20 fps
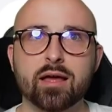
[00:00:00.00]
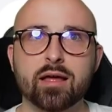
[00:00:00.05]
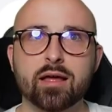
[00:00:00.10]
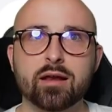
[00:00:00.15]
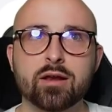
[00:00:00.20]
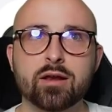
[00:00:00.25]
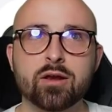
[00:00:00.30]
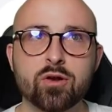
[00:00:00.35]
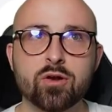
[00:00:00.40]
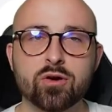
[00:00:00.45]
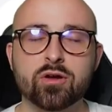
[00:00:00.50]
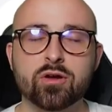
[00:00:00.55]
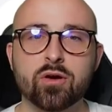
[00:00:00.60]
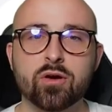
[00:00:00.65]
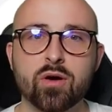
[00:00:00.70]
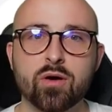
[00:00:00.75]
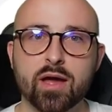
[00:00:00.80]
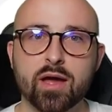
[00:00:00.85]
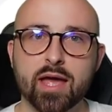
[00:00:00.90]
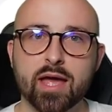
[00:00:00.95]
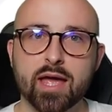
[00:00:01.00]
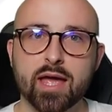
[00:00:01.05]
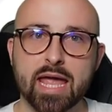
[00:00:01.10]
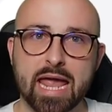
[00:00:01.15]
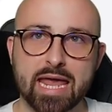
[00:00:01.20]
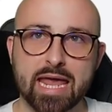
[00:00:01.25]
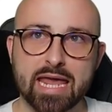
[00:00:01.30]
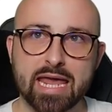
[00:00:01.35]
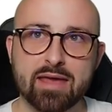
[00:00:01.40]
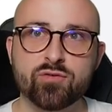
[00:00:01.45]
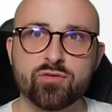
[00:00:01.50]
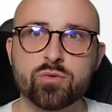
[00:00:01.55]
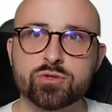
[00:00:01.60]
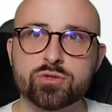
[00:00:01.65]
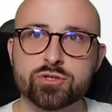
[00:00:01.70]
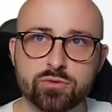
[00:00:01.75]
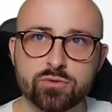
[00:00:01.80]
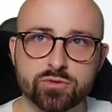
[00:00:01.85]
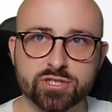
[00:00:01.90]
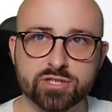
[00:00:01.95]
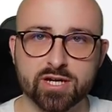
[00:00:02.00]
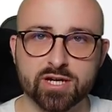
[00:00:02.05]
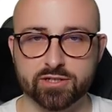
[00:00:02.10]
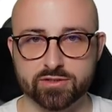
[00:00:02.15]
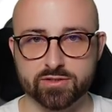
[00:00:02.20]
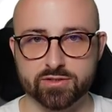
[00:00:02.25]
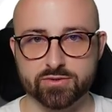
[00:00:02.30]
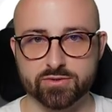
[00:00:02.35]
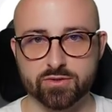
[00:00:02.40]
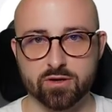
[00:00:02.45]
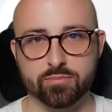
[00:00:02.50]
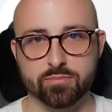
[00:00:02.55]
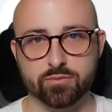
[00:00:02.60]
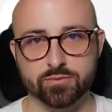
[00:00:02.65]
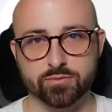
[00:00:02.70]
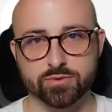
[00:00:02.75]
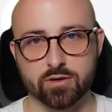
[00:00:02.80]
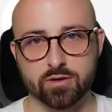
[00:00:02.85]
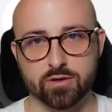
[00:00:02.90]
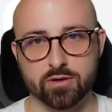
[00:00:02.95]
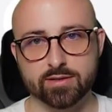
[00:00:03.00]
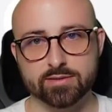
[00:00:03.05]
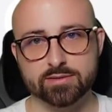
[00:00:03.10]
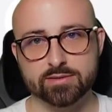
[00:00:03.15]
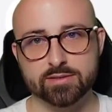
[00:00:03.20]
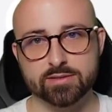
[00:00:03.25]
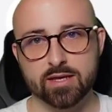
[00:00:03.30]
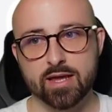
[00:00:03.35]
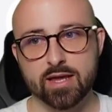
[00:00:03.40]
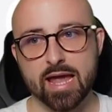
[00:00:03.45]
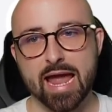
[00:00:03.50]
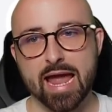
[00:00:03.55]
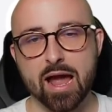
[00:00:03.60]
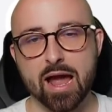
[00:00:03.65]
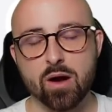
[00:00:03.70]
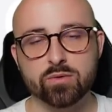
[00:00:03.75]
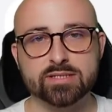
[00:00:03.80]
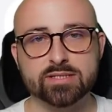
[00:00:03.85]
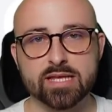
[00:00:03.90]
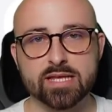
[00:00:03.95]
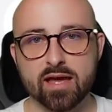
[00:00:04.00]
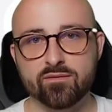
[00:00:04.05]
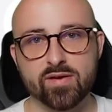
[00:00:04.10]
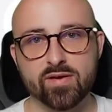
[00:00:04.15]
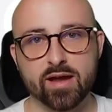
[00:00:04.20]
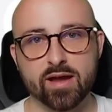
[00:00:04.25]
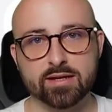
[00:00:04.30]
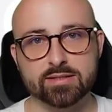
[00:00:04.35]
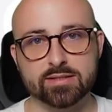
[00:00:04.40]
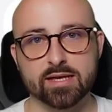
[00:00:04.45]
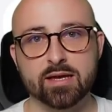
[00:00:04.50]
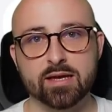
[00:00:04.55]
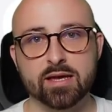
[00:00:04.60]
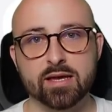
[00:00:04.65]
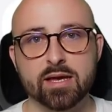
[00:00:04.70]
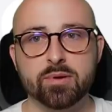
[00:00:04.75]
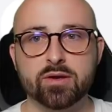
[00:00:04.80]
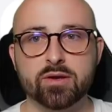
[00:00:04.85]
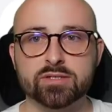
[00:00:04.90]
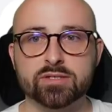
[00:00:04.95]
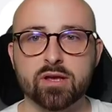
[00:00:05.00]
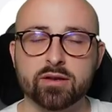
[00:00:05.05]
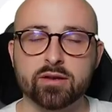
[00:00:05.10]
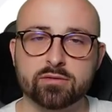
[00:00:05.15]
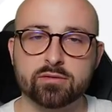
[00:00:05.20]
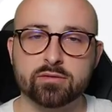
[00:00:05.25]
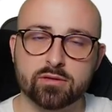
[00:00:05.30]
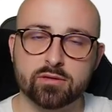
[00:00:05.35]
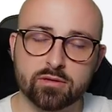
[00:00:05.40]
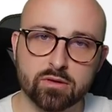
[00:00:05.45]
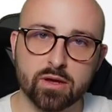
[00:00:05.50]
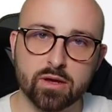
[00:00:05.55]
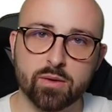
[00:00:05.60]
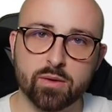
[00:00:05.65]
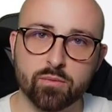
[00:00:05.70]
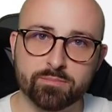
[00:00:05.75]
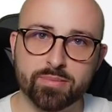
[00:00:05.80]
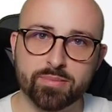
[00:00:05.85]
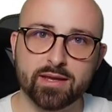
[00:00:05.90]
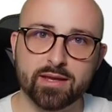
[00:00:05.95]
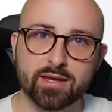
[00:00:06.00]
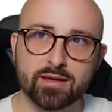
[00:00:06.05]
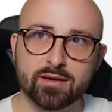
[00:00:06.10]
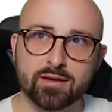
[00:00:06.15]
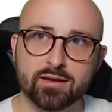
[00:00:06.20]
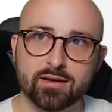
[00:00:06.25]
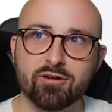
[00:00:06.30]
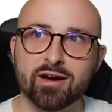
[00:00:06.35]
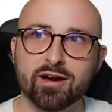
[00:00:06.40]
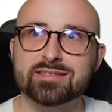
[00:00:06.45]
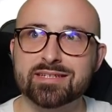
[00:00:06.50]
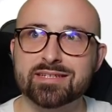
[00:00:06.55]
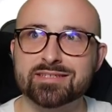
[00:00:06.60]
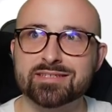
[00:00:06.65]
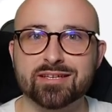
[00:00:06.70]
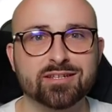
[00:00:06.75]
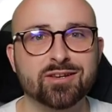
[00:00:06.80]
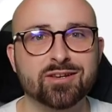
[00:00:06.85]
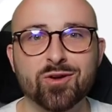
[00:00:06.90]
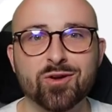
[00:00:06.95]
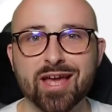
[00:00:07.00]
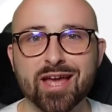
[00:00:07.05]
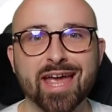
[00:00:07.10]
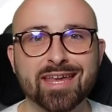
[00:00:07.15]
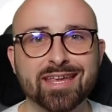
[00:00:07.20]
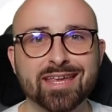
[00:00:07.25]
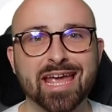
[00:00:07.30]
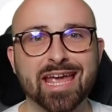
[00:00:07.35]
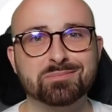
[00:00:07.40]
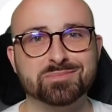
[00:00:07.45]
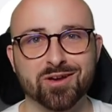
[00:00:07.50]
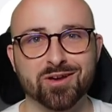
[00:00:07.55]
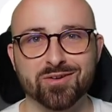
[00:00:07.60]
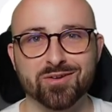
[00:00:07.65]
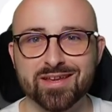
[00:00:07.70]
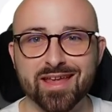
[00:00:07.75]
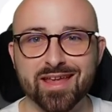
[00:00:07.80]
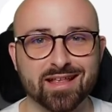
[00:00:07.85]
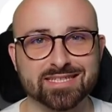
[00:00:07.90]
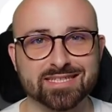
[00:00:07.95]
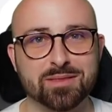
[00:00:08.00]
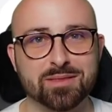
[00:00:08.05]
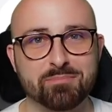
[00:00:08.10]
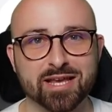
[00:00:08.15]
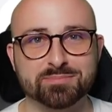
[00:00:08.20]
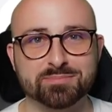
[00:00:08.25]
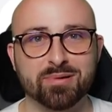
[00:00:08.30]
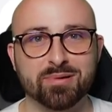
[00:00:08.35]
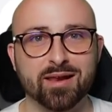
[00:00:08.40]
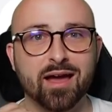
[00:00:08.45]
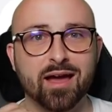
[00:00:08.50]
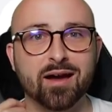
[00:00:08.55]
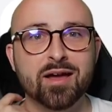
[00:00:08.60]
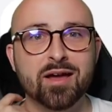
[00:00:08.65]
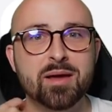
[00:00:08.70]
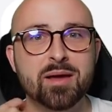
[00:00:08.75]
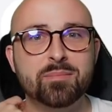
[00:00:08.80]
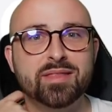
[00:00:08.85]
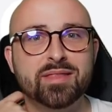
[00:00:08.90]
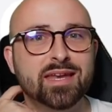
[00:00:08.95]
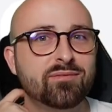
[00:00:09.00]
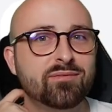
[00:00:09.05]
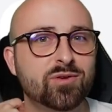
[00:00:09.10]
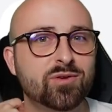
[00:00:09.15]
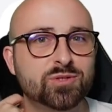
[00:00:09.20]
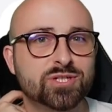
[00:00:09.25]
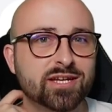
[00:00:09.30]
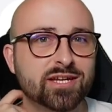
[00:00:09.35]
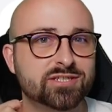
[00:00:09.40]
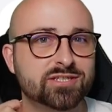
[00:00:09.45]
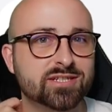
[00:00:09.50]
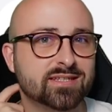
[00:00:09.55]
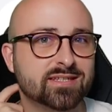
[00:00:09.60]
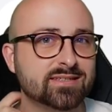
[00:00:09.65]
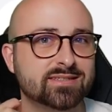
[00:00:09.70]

look at, if you do change the sample size, how does that affect it? Because it would be crazy to look at 8 games and go, yeah, that's the best player. But then if you change it to